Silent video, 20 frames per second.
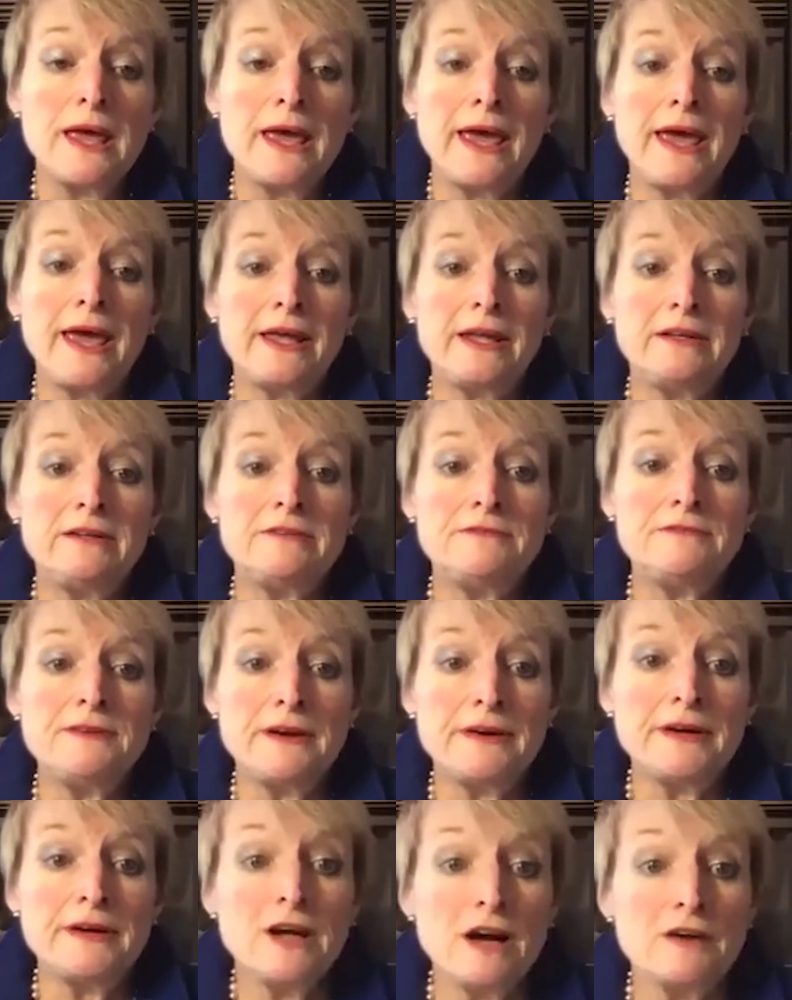And
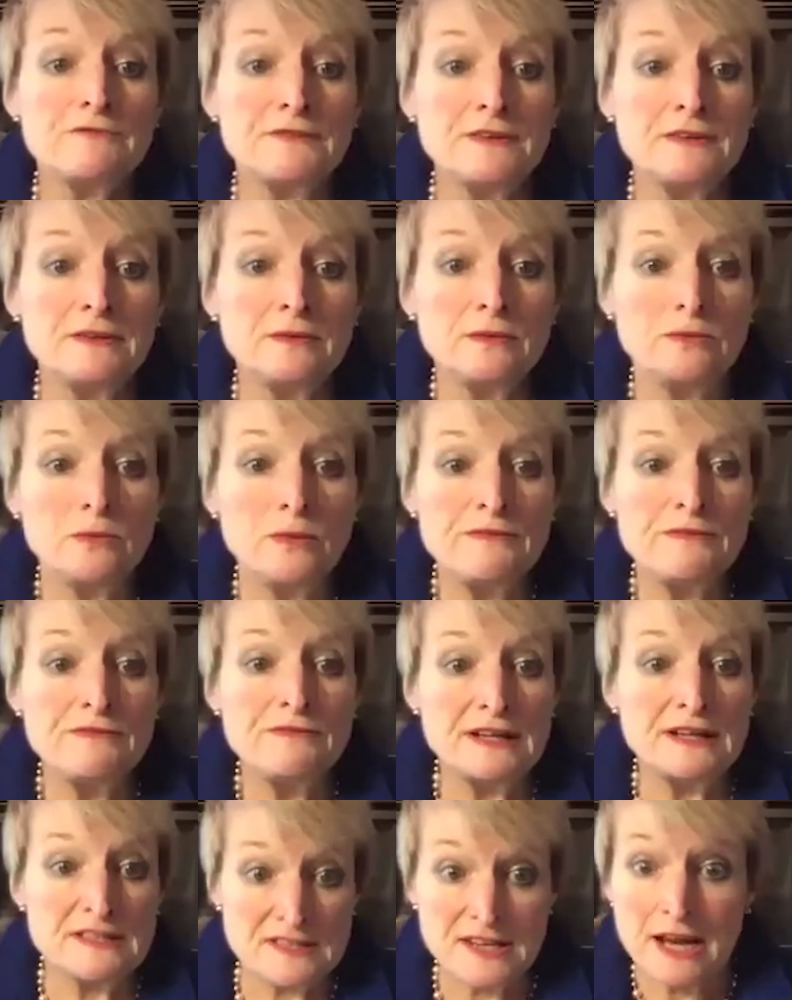very often we
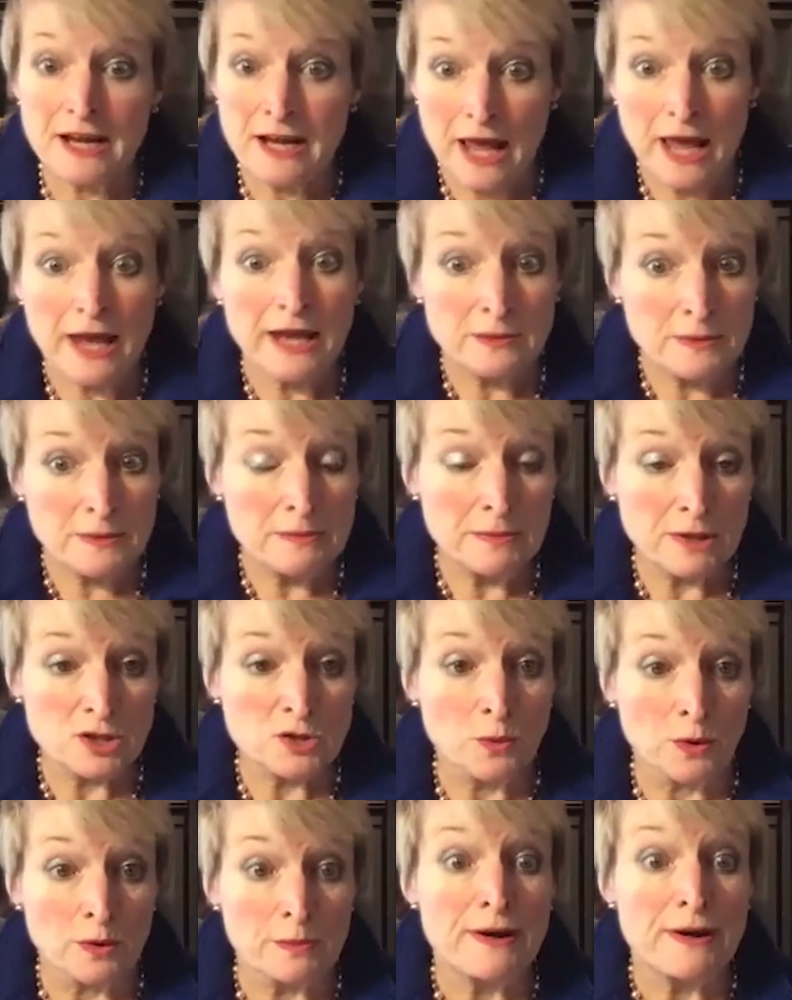find state A to be much
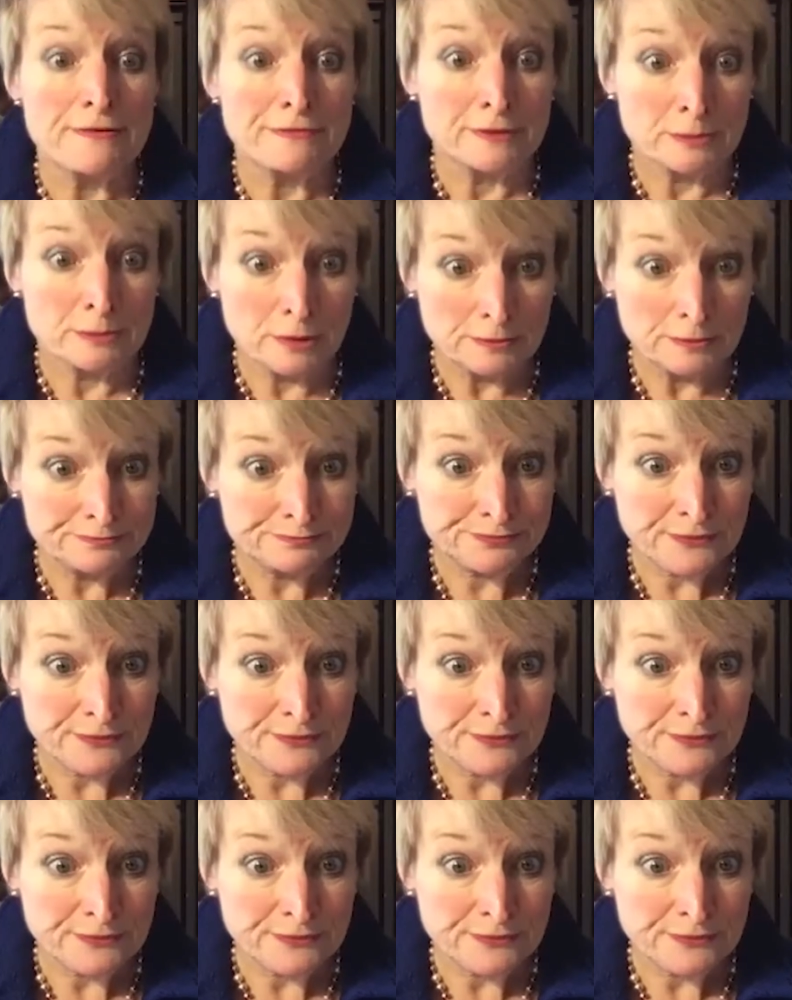more preferable.